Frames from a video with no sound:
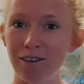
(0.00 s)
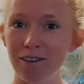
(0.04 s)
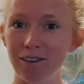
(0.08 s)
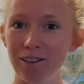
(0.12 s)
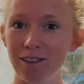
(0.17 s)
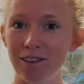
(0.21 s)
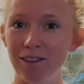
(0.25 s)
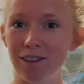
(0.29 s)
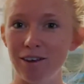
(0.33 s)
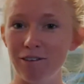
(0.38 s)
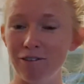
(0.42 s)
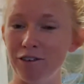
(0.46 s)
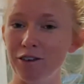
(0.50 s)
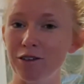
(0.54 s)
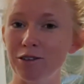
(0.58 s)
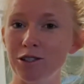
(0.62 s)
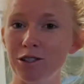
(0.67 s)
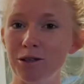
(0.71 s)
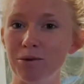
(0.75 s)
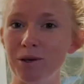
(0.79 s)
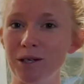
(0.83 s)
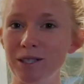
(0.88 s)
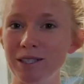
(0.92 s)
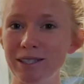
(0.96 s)
of the
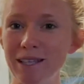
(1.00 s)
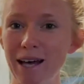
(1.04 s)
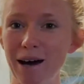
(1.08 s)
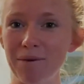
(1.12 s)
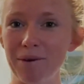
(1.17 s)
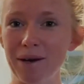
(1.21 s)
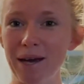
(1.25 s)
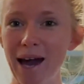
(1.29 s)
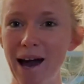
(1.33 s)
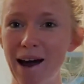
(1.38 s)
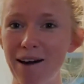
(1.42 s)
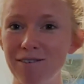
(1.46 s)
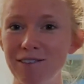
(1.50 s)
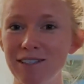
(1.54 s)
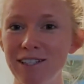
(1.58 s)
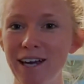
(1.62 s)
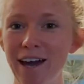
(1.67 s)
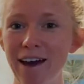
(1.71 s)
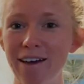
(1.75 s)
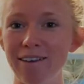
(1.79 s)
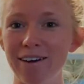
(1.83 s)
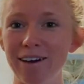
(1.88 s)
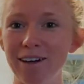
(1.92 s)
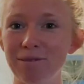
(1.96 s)
future ones that we have
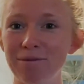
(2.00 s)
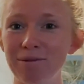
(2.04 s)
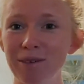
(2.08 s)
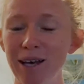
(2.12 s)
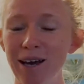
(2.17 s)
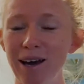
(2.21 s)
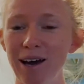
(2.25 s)
together.